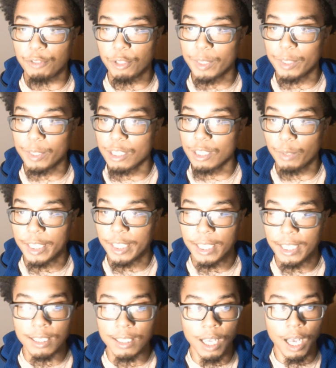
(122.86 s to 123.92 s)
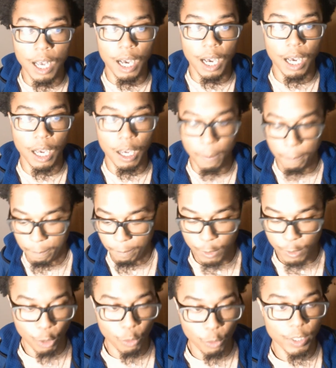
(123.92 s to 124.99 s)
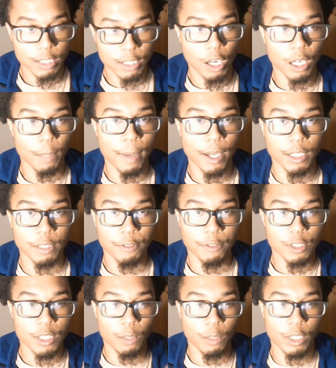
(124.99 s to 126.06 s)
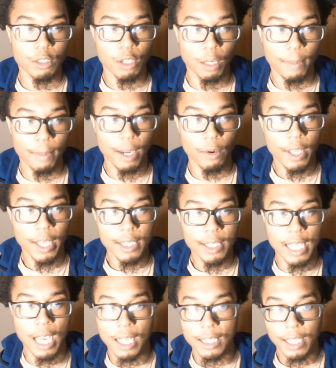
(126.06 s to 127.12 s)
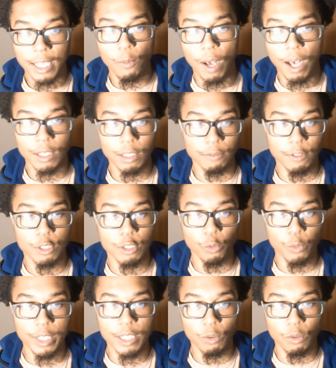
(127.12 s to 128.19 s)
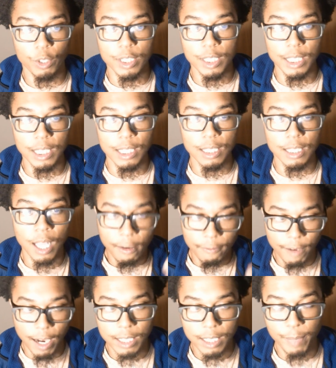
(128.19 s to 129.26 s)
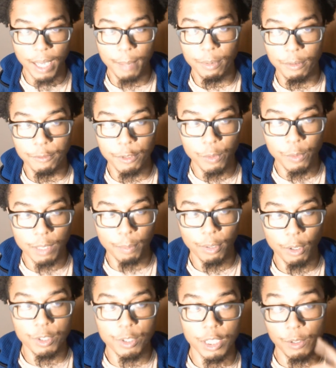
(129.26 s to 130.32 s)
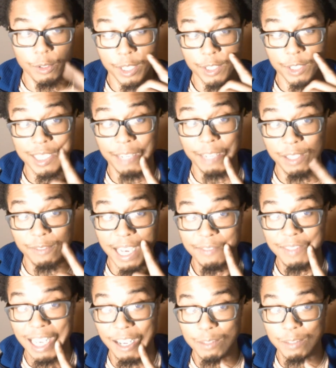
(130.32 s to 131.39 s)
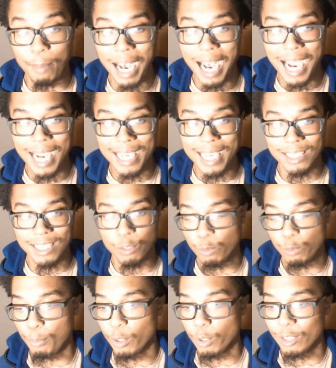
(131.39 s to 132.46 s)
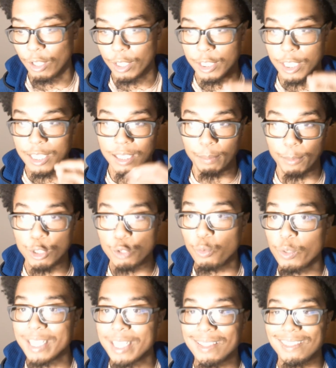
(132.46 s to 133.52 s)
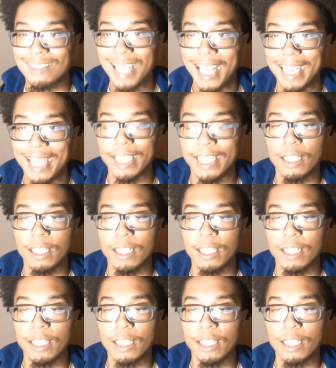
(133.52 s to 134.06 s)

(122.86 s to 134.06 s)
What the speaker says: It is what it is. So let's talk about it. The first thing I want to talk about, Deontay Wilder versus Luis Ortiz. Fox pay-per-view is approaching 275,000 buys. This was reported on December 22nd.